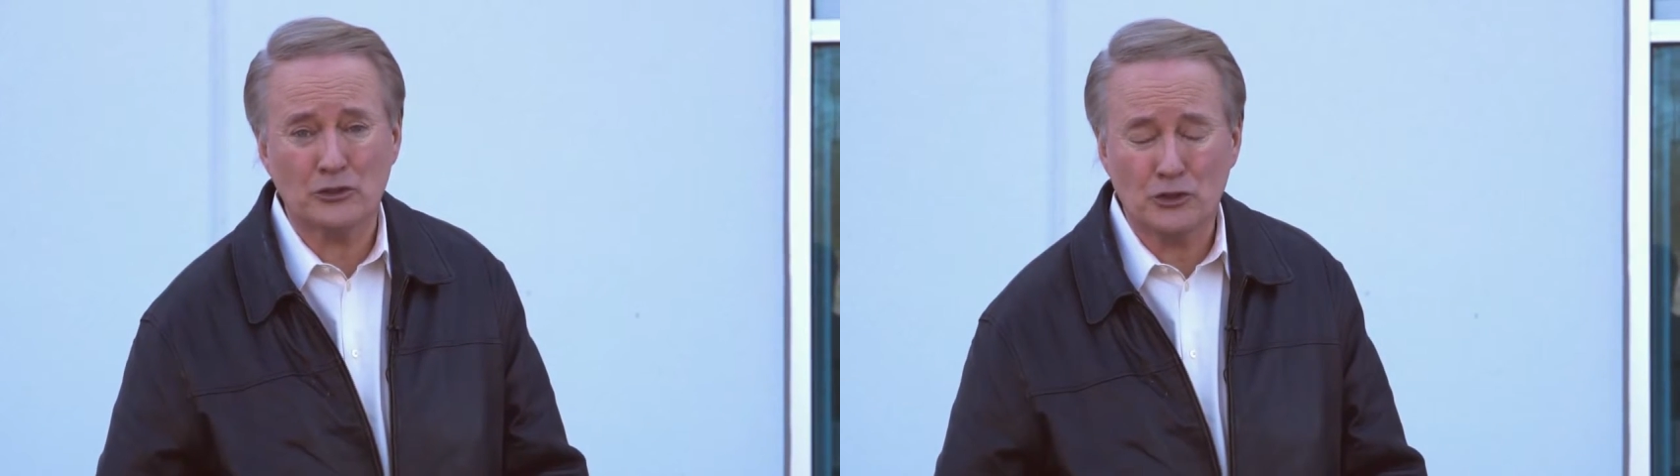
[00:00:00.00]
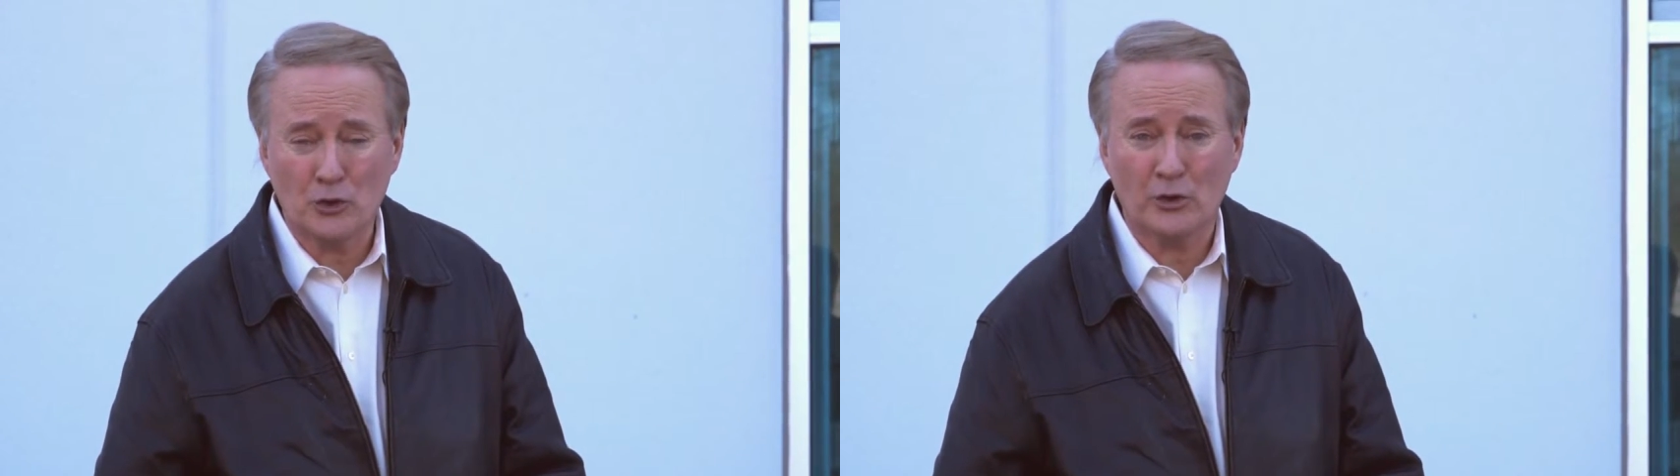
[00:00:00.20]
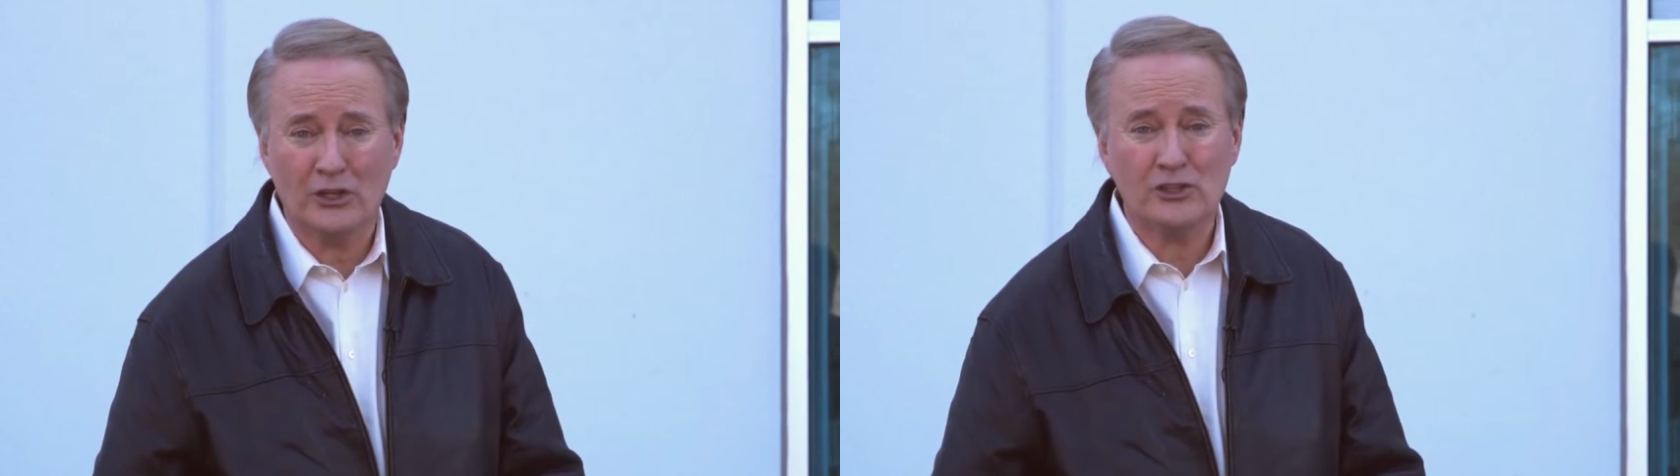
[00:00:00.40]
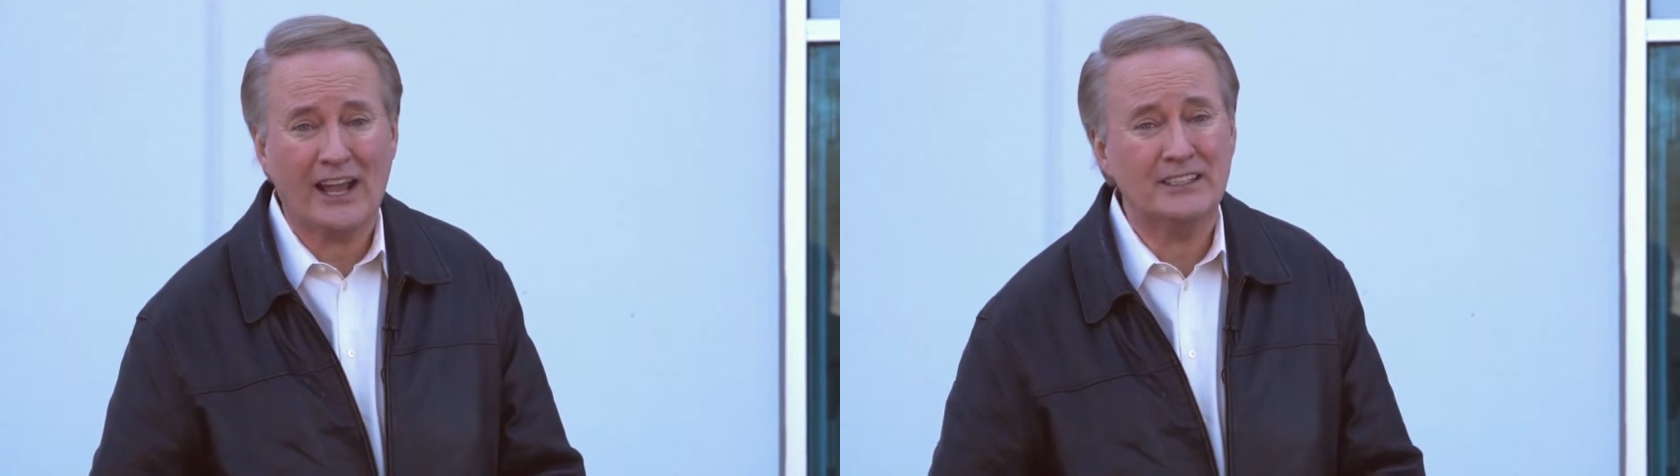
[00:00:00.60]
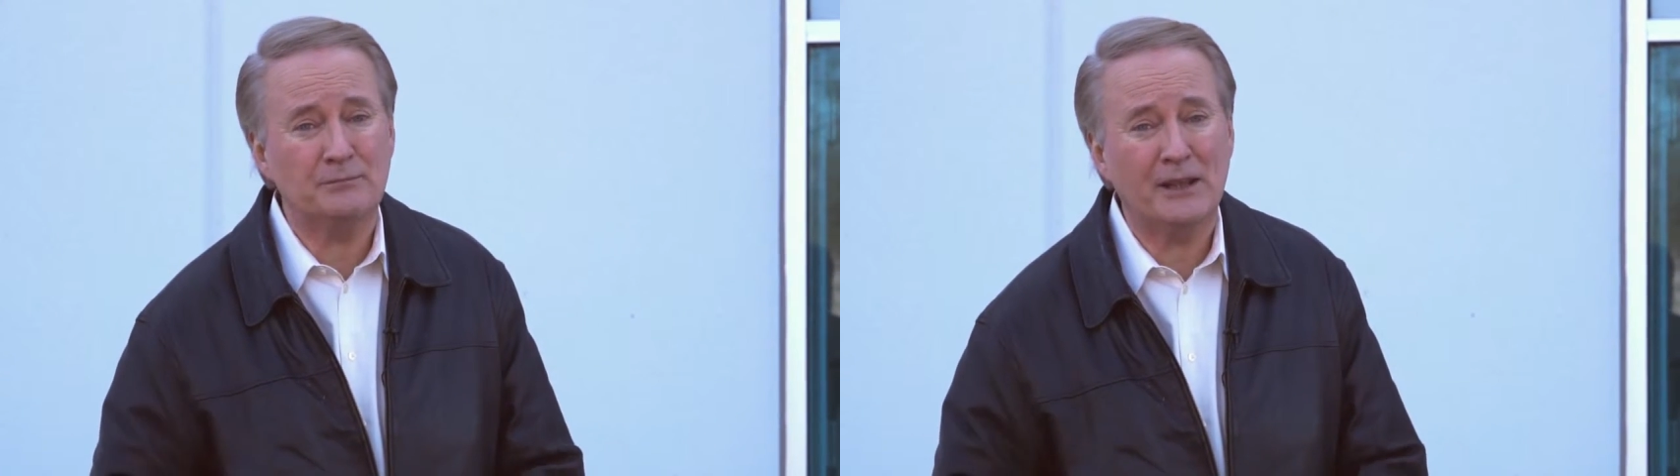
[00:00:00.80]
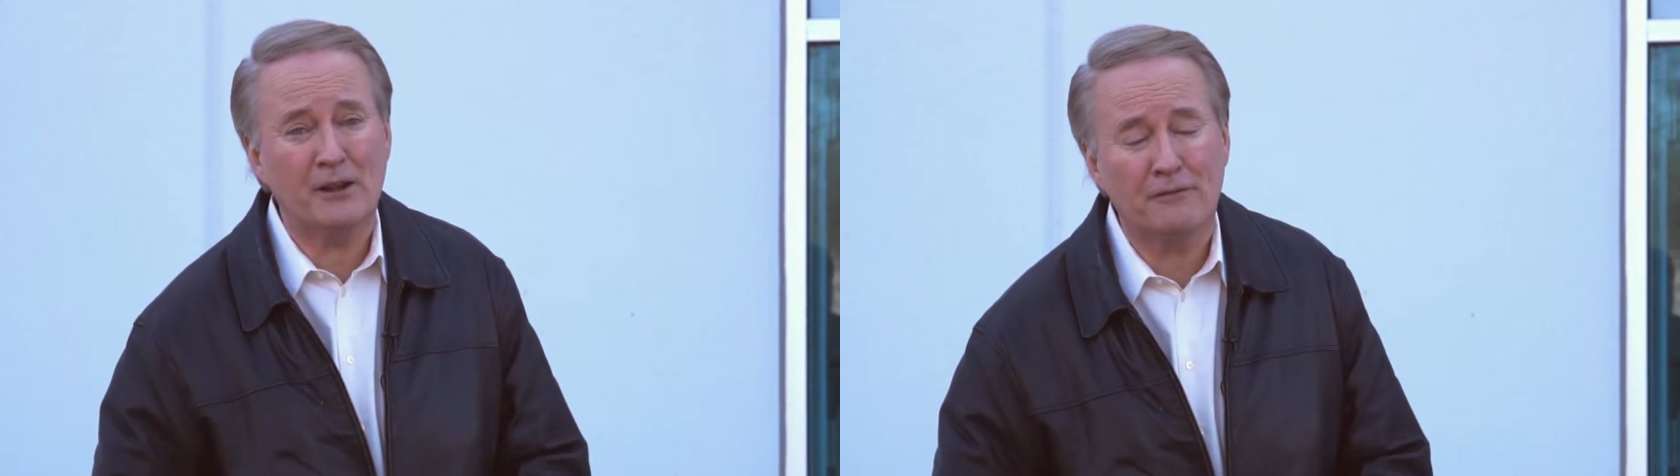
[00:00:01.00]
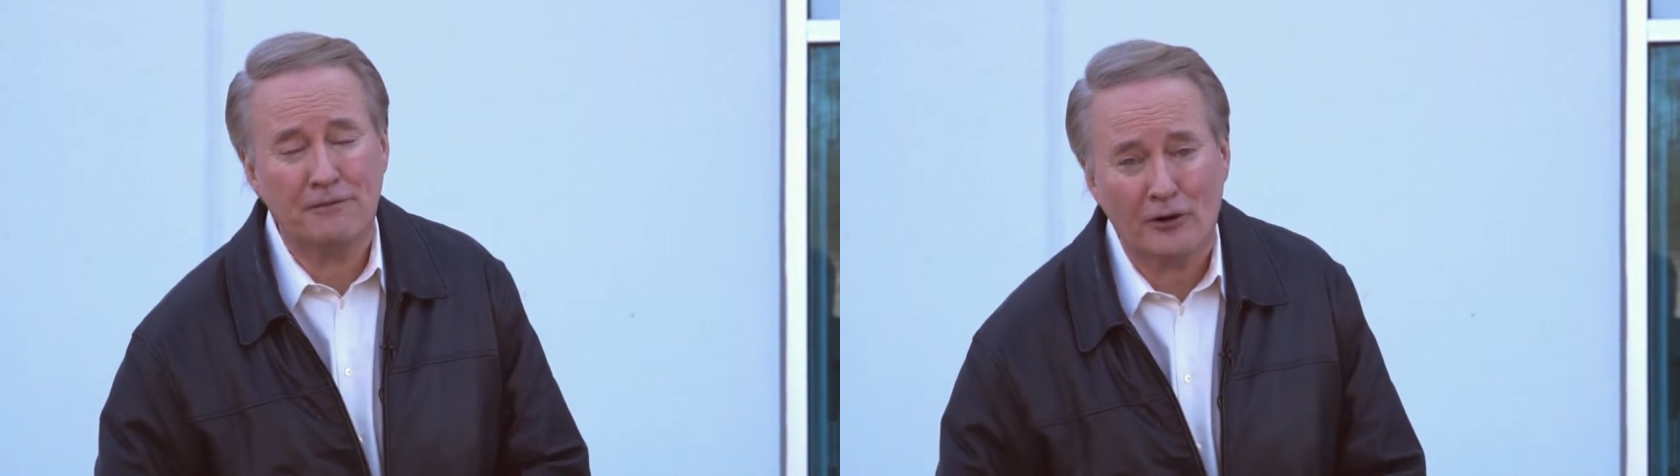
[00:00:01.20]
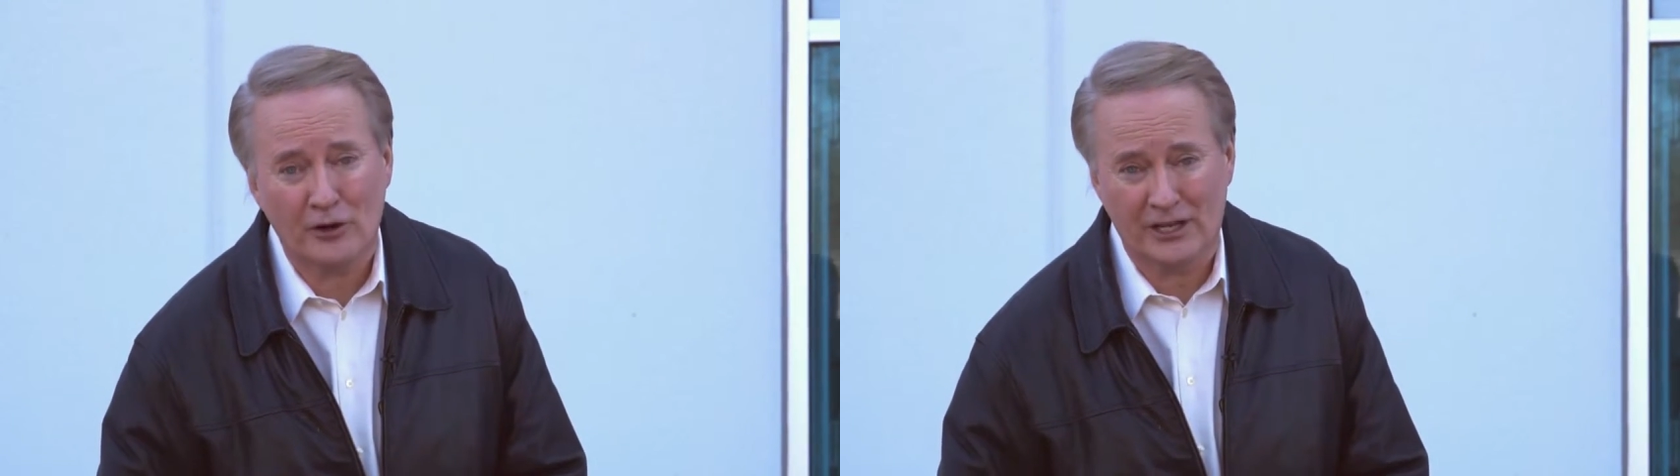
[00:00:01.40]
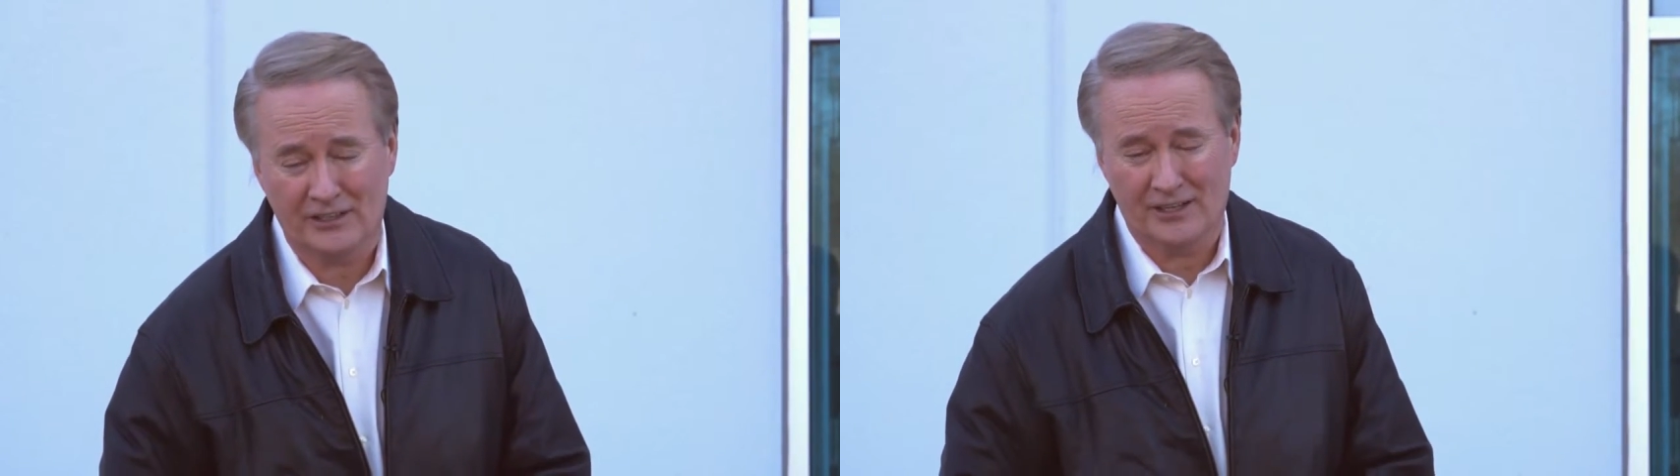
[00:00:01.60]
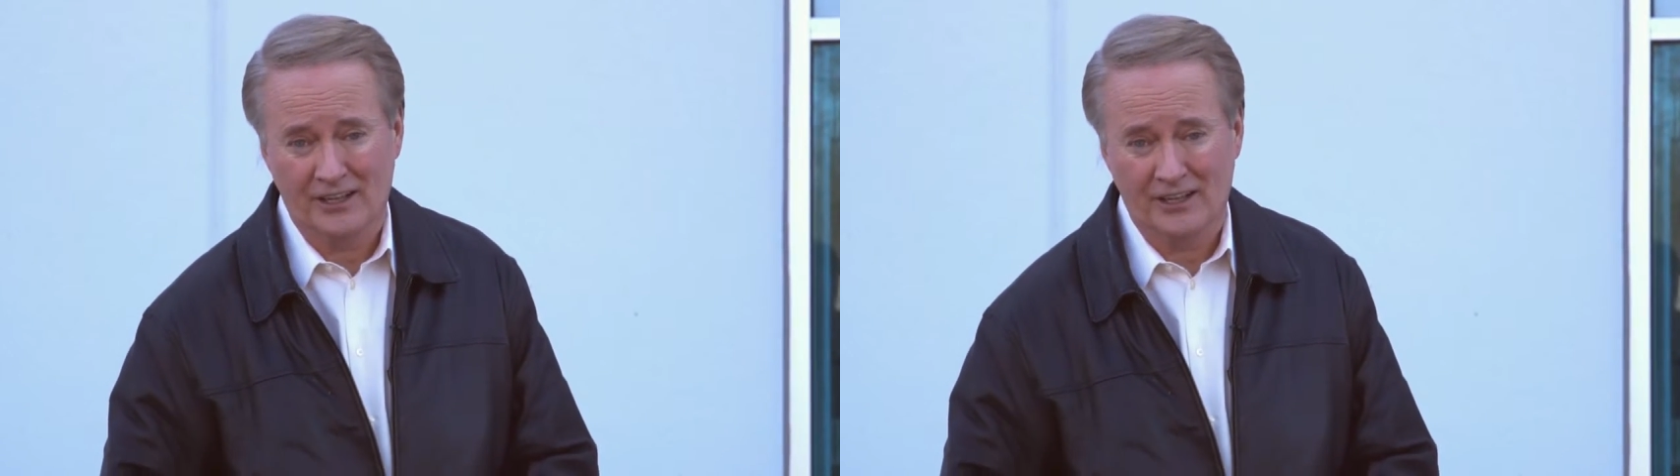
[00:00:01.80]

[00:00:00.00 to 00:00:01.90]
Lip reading: shortage has been averted.